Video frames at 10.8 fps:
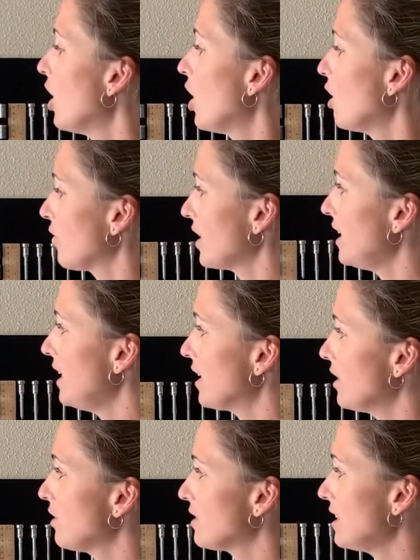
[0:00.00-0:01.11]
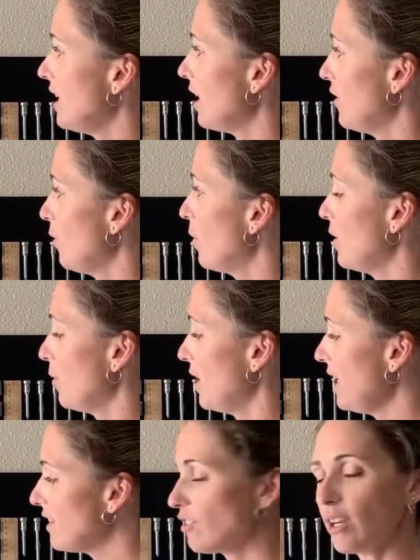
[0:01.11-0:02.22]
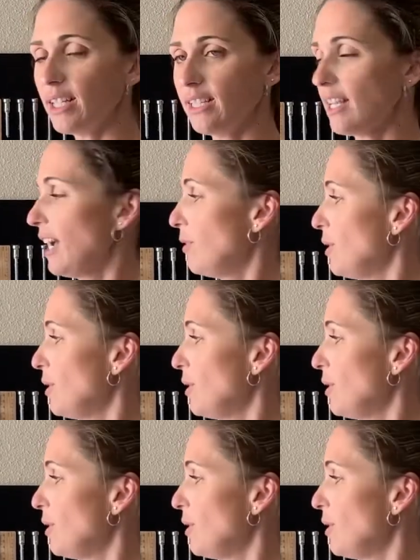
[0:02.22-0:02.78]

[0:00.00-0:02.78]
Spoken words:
Over here you'll see on the 1 1/8 threaded side,